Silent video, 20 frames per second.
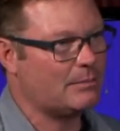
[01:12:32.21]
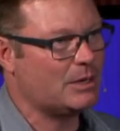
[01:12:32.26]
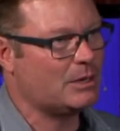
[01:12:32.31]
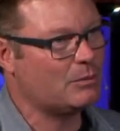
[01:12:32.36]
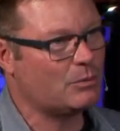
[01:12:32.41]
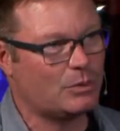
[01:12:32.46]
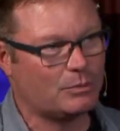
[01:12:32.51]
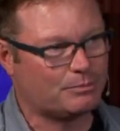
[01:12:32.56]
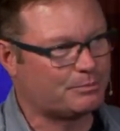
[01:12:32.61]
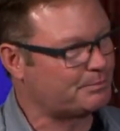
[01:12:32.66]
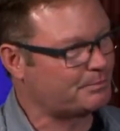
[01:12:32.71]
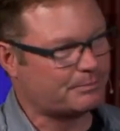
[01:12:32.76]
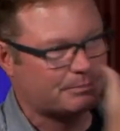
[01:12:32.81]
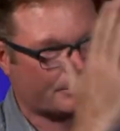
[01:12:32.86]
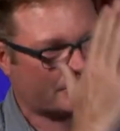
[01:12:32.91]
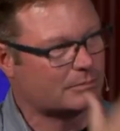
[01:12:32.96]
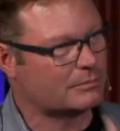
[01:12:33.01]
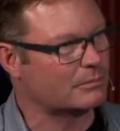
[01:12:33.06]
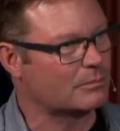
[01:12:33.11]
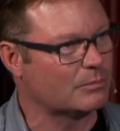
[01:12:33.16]
I, mean, we'll
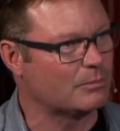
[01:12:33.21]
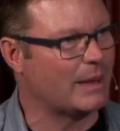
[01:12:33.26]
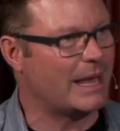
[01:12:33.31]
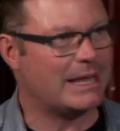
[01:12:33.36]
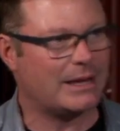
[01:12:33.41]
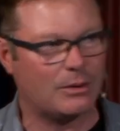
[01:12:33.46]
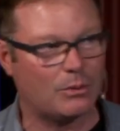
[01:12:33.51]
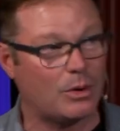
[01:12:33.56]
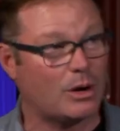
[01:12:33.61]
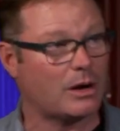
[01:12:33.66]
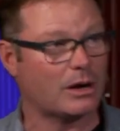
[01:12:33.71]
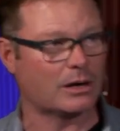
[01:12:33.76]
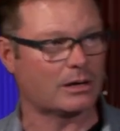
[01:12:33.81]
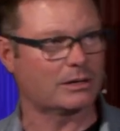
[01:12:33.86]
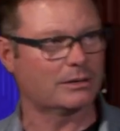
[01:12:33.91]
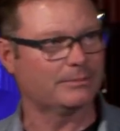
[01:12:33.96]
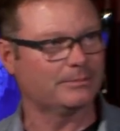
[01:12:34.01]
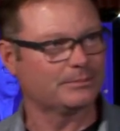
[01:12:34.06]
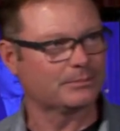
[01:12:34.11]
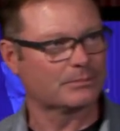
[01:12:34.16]
make it
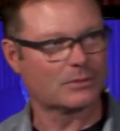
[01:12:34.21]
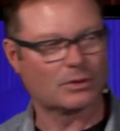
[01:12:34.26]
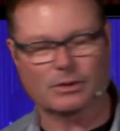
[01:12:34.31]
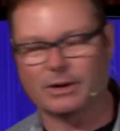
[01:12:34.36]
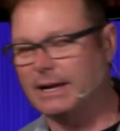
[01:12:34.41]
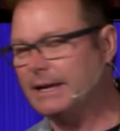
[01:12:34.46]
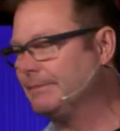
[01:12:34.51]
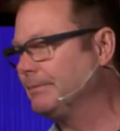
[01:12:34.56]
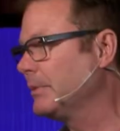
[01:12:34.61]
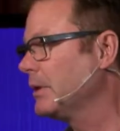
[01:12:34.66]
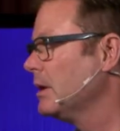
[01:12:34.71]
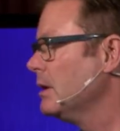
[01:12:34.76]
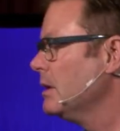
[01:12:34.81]
work, right?